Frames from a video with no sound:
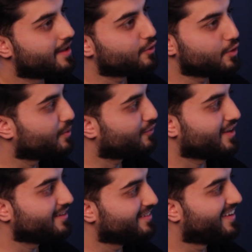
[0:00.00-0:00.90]
Not a big
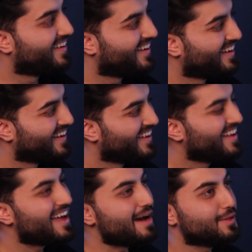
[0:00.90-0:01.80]
fan.
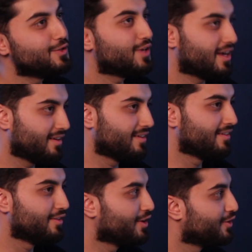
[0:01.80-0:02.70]
I mean, you
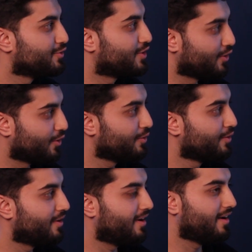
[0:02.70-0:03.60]
can use Godot,
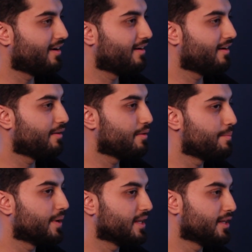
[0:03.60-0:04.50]

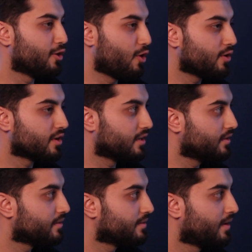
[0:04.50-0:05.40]
but in the long
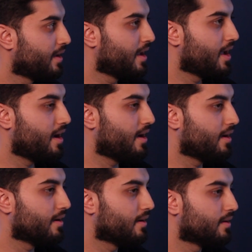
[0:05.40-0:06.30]
run,
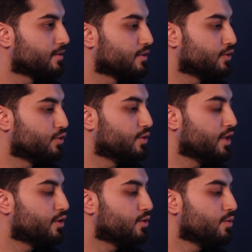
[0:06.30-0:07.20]
you
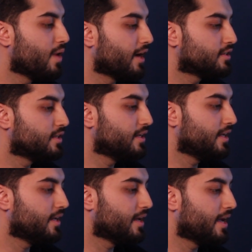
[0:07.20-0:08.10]
need to
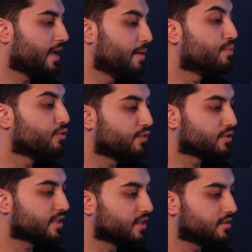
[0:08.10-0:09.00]
actually improve your
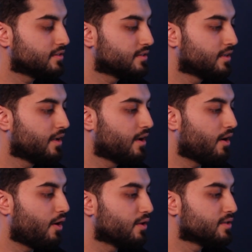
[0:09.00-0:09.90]
skills
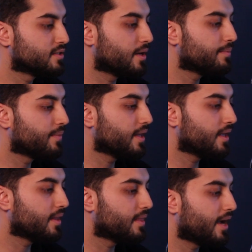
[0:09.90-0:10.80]
on
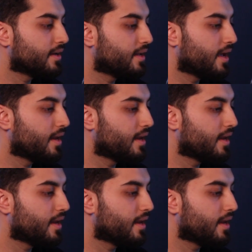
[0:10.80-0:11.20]
something that